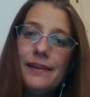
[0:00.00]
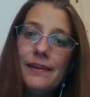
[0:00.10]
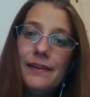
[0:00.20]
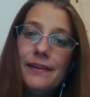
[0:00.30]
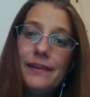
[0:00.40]

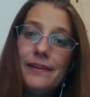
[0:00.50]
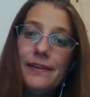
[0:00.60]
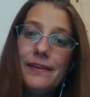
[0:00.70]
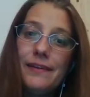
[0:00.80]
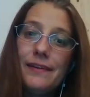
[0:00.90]

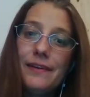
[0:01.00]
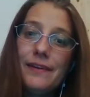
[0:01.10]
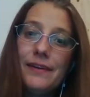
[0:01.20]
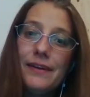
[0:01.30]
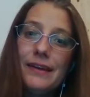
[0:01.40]

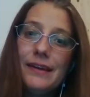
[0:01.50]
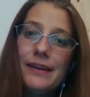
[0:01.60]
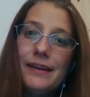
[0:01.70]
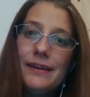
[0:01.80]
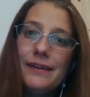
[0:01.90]

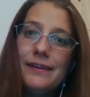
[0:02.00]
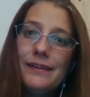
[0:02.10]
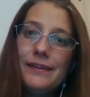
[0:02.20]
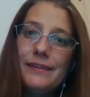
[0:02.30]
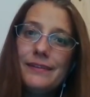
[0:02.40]

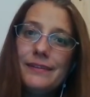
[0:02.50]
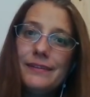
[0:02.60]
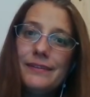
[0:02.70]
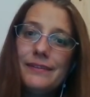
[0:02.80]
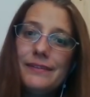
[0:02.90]

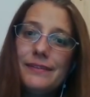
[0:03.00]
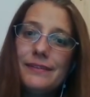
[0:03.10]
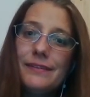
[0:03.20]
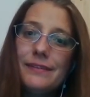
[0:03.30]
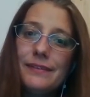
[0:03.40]

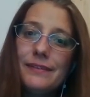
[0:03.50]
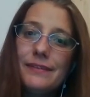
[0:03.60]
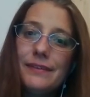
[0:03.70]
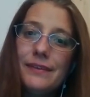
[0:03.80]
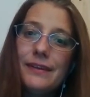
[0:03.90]

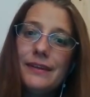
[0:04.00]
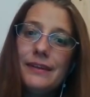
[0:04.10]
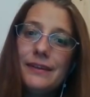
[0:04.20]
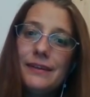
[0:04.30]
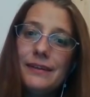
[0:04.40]

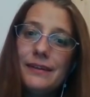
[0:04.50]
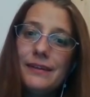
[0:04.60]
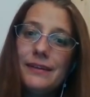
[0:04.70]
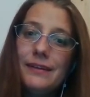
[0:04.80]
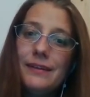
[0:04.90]

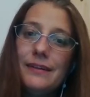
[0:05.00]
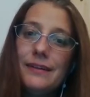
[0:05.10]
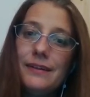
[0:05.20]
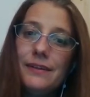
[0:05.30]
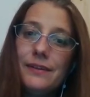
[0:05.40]

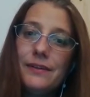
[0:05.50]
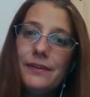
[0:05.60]
[no speech]